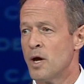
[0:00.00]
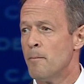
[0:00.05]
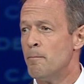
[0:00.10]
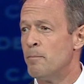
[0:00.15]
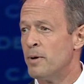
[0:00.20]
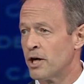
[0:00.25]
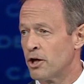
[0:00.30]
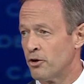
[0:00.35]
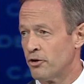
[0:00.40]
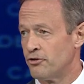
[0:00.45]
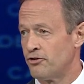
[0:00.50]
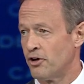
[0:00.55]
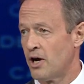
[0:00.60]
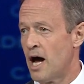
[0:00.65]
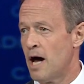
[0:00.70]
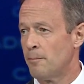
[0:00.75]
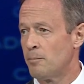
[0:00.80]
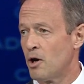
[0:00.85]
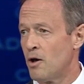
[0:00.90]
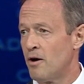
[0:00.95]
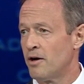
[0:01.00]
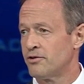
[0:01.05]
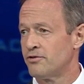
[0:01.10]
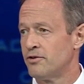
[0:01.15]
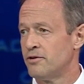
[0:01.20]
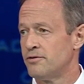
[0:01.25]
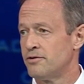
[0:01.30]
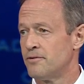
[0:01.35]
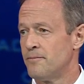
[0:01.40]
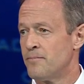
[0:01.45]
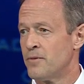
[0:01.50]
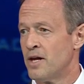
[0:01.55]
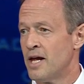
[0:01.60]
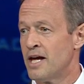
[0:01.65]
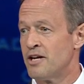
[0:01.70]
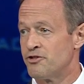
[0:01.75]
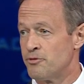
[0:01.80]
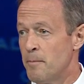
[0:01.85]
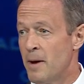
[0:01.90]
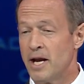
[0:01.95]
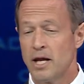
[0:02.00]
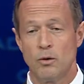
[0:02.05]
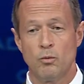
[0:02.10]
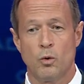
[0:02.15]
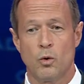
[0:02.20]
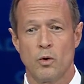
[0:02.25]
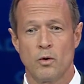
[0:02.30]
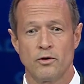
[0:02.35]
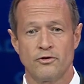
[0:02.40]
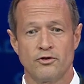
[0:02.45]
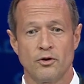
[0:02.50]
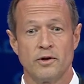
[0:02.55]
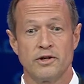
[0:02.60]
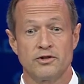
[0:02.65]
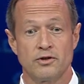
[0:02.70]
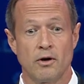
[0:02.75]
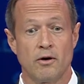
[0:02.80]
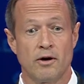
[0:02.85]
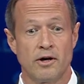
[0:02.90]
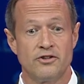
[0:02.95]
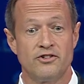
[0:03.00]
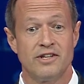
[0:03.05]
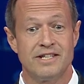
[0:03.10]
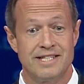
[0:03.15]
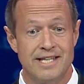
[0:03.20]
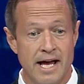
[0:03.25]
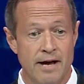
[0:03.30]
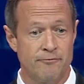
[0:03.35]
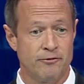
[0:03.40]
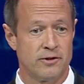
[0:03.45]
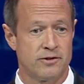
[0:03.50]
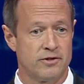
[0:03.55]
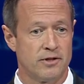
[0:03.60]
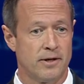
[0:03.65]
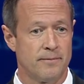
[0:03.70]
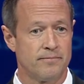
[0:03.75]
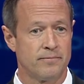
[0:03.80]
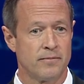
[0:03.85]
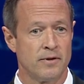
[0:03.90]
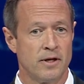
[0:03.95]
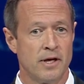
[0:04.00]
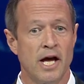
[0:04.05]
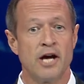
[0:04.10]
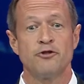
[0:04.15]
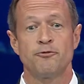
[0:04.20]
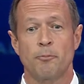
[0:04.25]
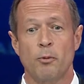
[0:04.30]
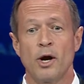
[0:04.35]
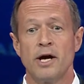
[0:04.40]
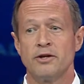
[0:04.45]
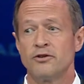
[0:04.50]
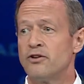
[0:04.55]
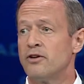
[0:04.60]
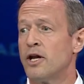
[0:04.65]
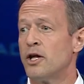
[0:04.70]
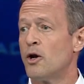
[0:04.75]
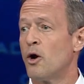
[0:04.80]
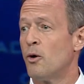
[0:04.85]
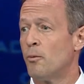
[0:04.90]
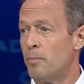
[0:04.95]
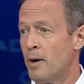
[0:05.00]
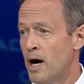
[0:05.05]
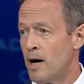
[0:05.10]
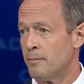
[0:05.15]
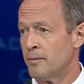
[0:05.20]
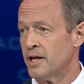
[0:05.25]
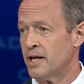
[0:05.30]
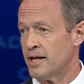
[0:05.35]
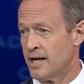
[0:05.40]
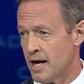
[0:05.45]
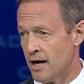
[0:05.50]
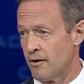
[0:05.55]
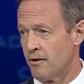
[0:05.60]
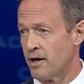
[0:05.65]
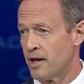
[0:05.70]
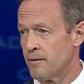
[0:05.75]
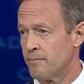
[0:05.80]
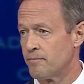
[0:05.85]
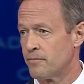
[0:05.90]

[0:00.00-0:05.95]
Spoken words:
bigger job losses, as many wars, or as large a deficit as President Obama inherited.